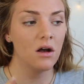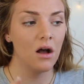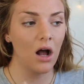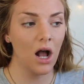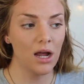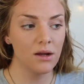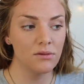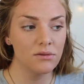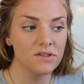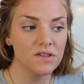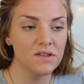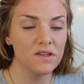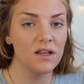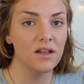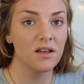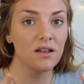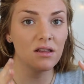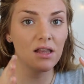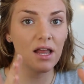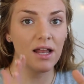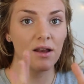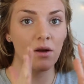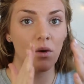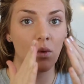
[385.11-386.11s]
I would say to
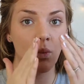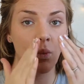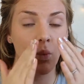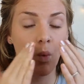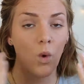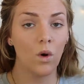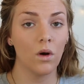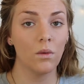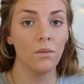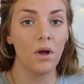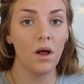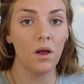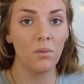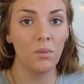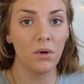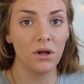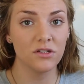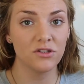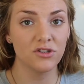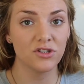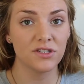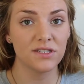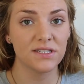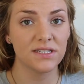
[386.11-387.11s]
let it warm up
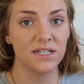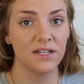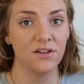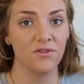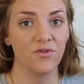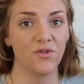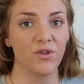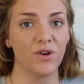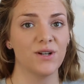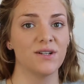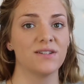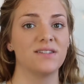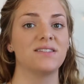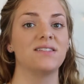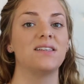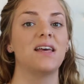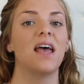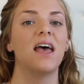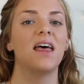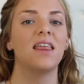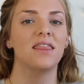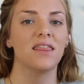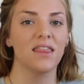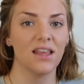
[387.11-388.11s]
on your skin first
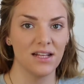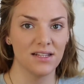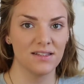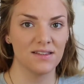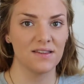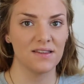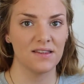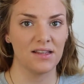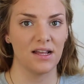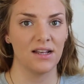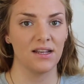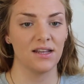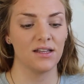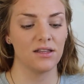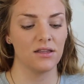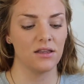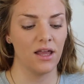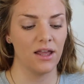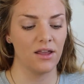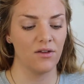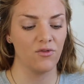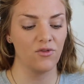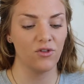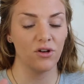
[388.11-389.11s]
and then set it.
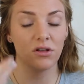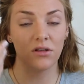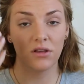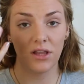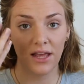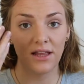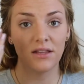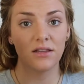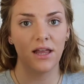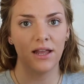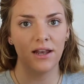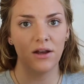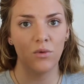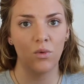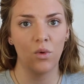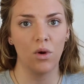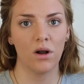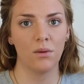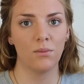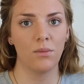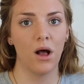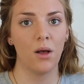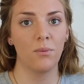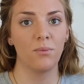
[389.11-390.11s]
Like let it
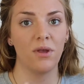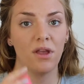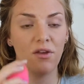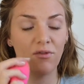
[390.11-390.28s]
warm up.